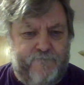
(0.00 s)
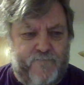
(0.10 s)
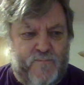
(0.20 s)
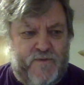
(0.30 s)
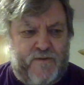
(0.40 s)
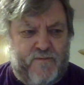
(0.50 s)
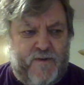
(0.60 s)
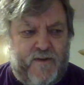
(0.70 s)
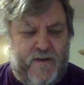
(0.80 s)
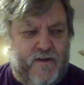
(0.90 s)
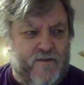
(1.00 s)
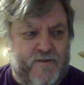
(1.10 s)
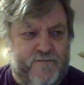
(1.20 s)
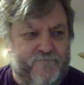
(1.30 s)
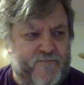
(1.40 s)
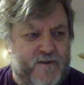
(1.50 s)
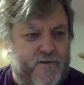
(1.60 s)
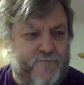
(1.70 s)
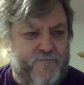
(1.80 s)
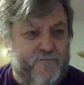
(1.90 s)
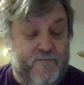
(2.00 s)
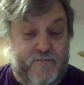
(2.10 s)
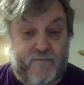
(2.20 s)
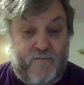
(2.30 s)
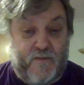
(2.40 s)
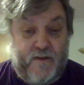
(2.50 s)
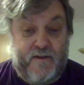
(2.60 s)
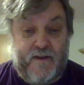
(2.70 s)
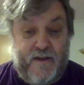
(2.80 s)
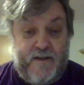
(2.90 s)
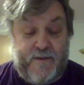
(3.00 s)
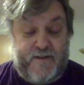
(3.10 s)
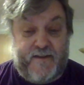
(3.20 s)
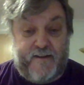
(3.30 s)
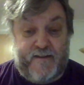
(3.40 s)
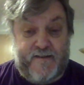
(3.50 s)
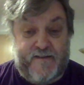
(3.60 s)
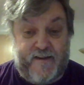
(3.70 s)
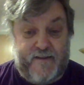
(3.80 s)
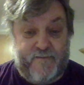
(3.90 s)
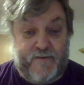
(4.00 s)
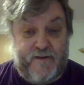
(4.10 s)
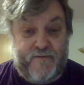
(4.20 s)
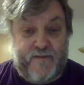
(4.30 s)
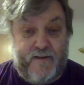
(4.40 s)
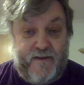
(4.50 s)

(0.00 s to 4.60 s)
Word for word: Which is really yeah, cause yeah, particularly this season when you've